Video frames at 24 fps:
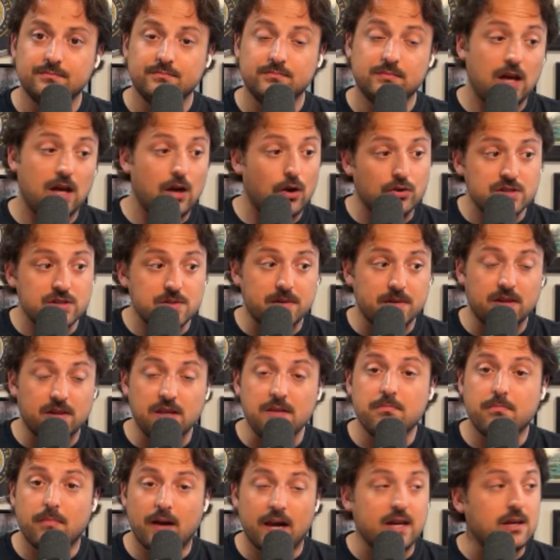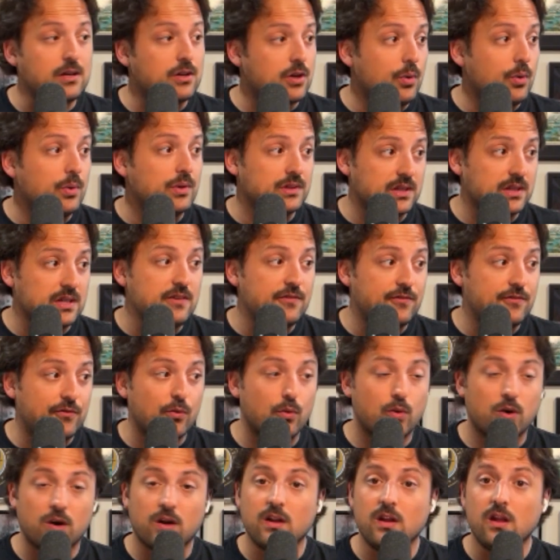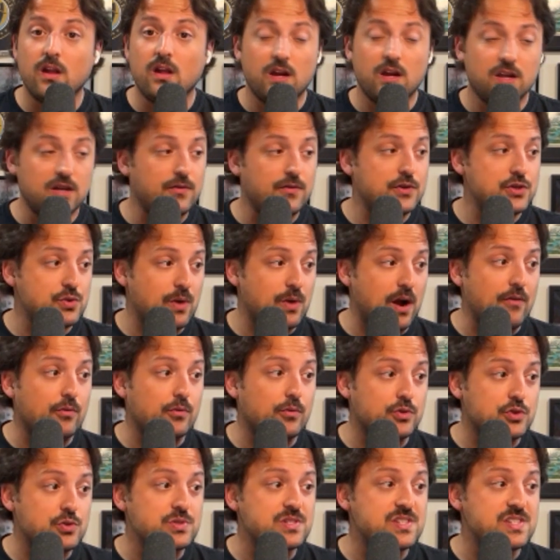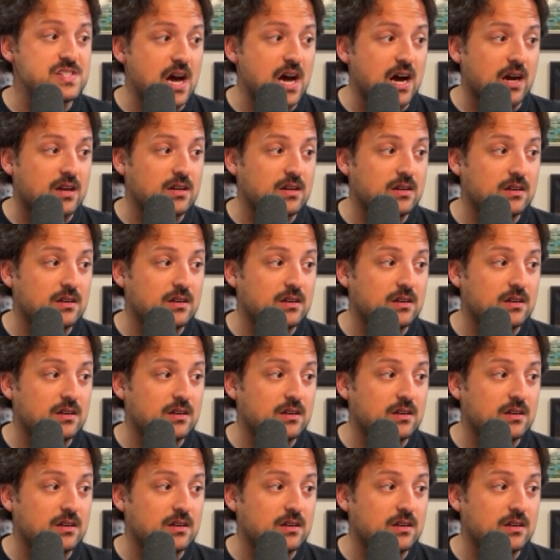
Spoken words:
And ultimately might go and leave for a division rival, which would suck.